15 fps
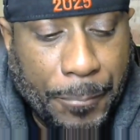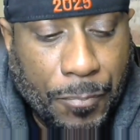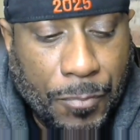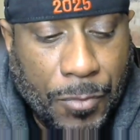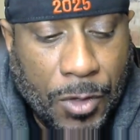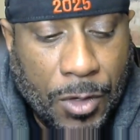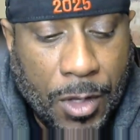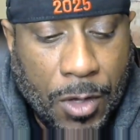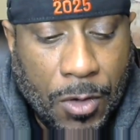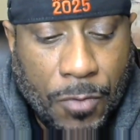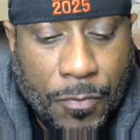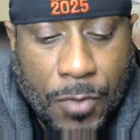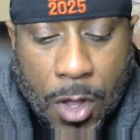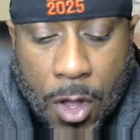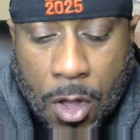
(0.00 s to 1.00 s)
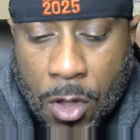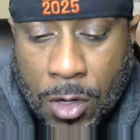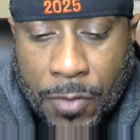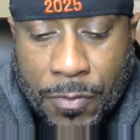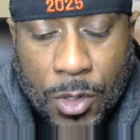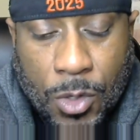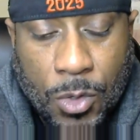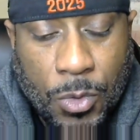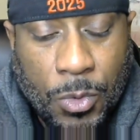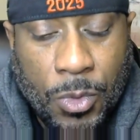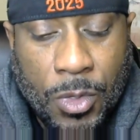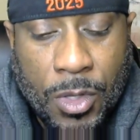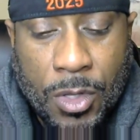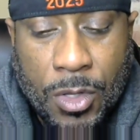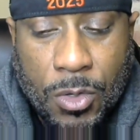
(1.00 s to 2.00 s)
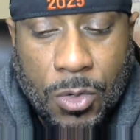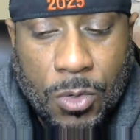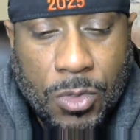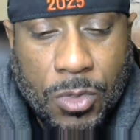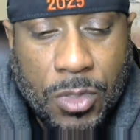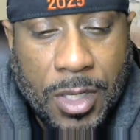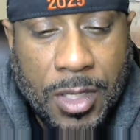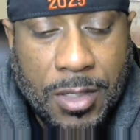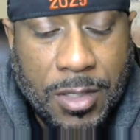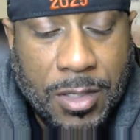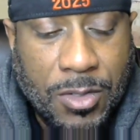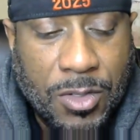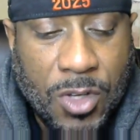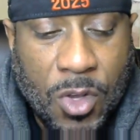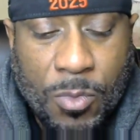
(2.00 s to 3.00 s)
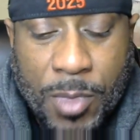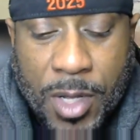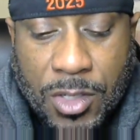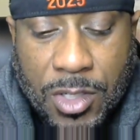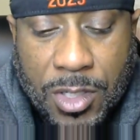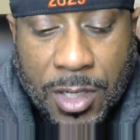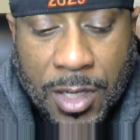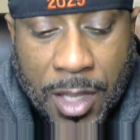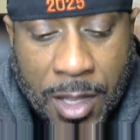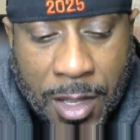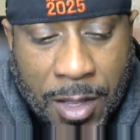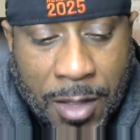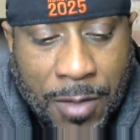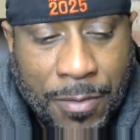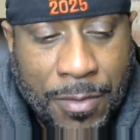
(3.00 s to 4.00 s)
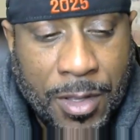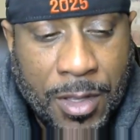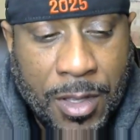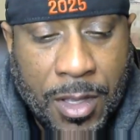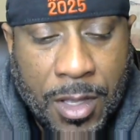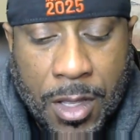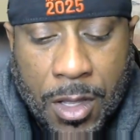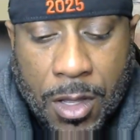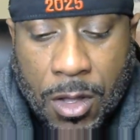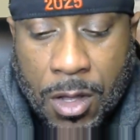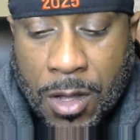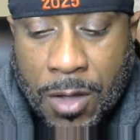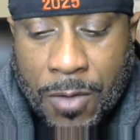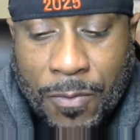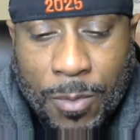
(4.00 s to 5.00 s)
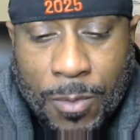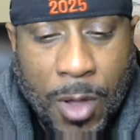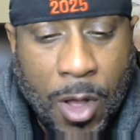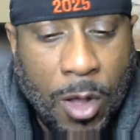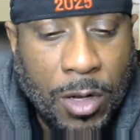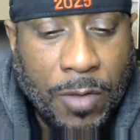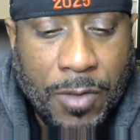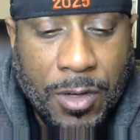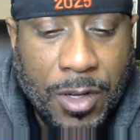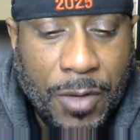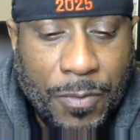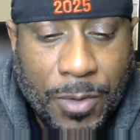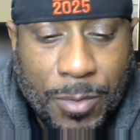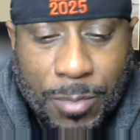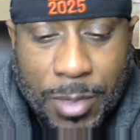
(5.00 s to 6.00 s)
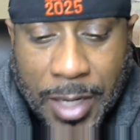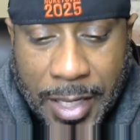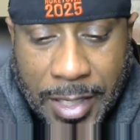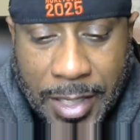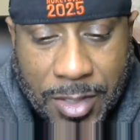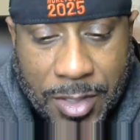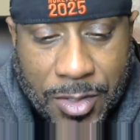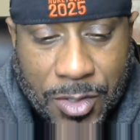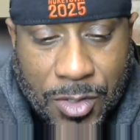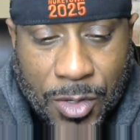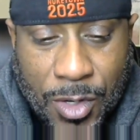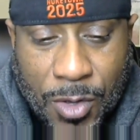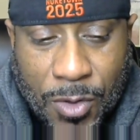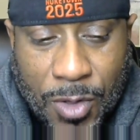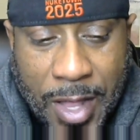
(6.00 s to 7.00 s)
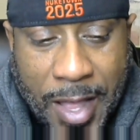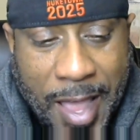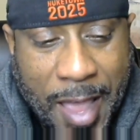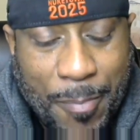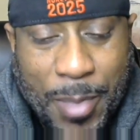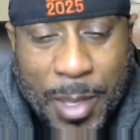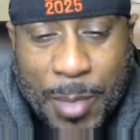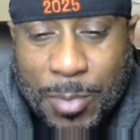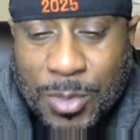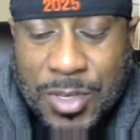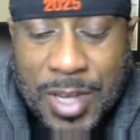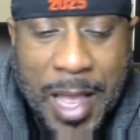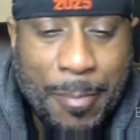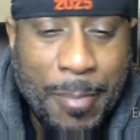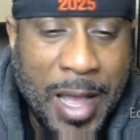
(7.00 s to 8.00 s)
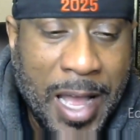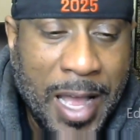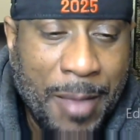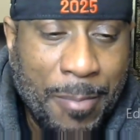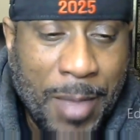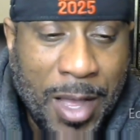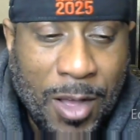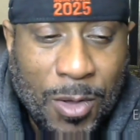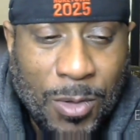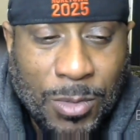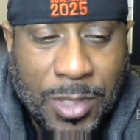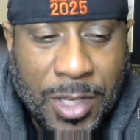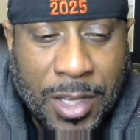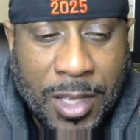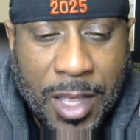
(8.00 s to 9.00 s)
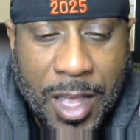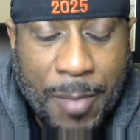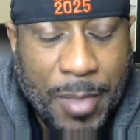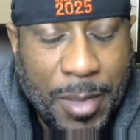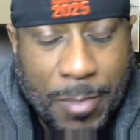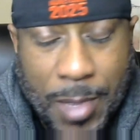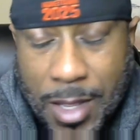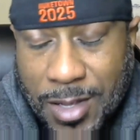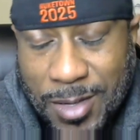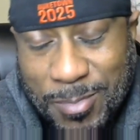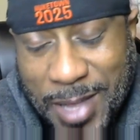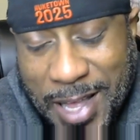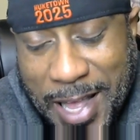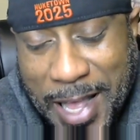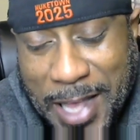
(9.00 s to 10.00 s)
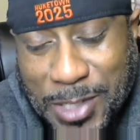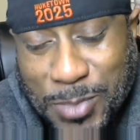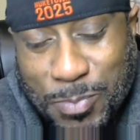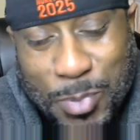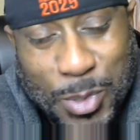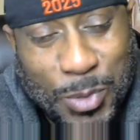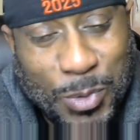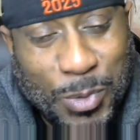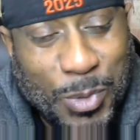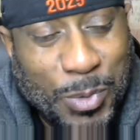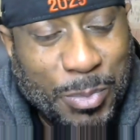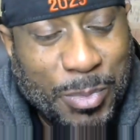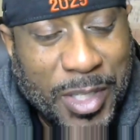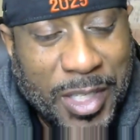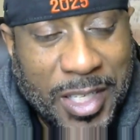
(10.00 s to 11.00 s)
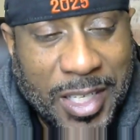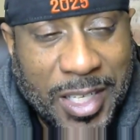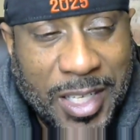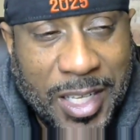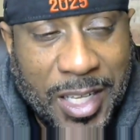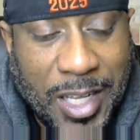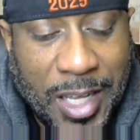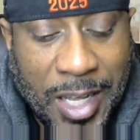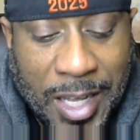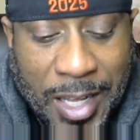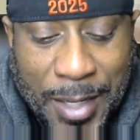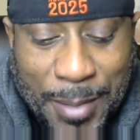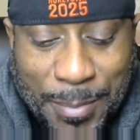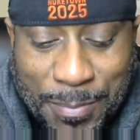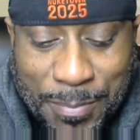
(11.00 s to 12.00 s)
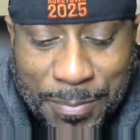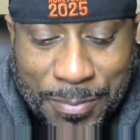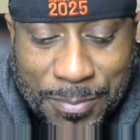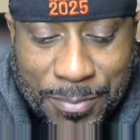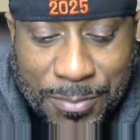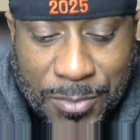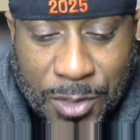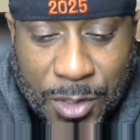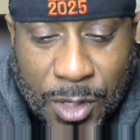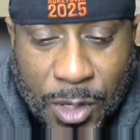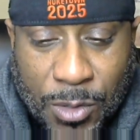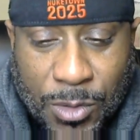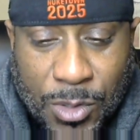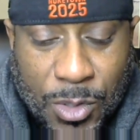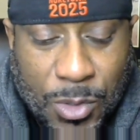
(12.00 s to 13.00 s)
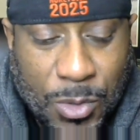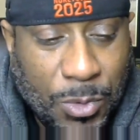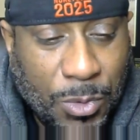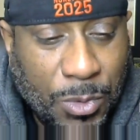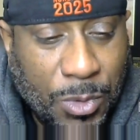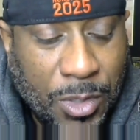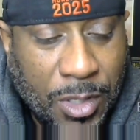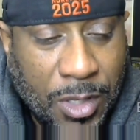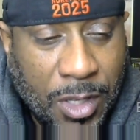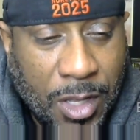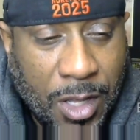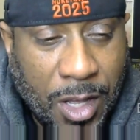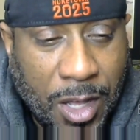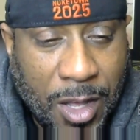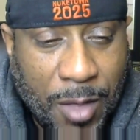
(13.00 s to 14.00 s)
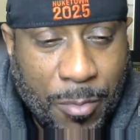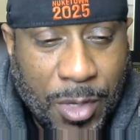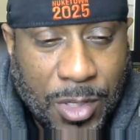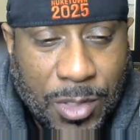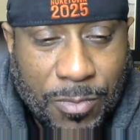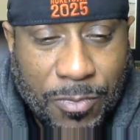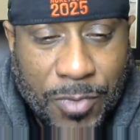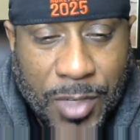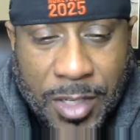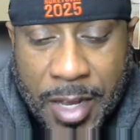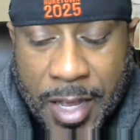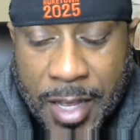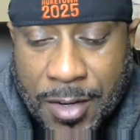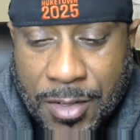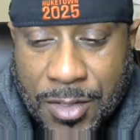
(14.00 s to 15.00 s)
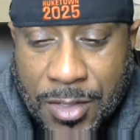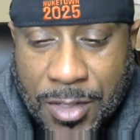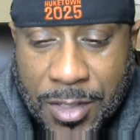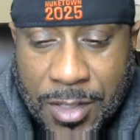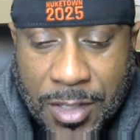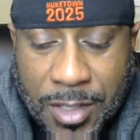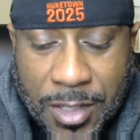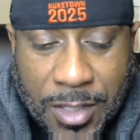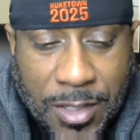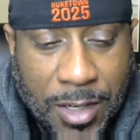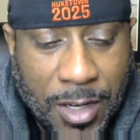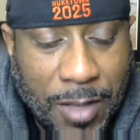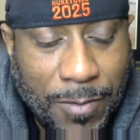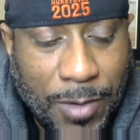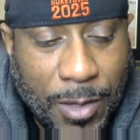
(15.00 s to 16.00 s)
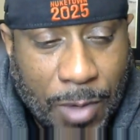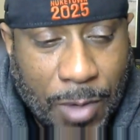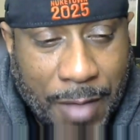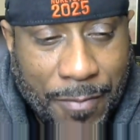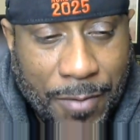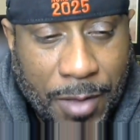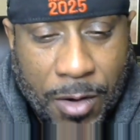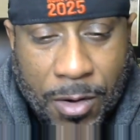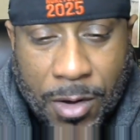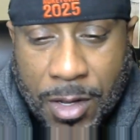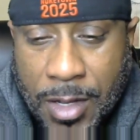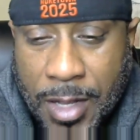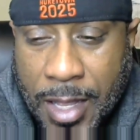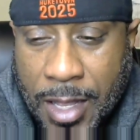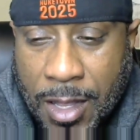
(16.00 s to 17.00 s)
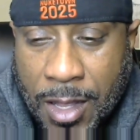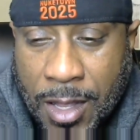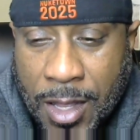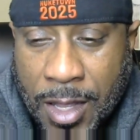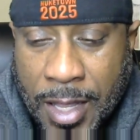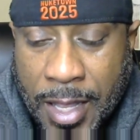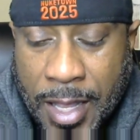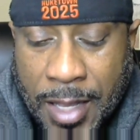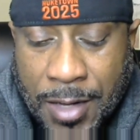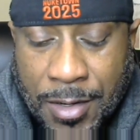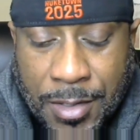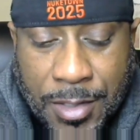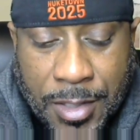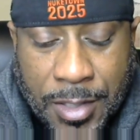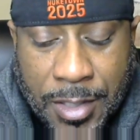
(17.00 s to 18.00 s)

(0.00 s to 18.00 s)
you know, for all of you who sent so much love uh, from all of the different places. You know, I had people stop by my hotel, I mean, my, my hospital room, um, you know, to uh, Bishop Victor Anderson, his lovely wife, Erica uh, Anderson,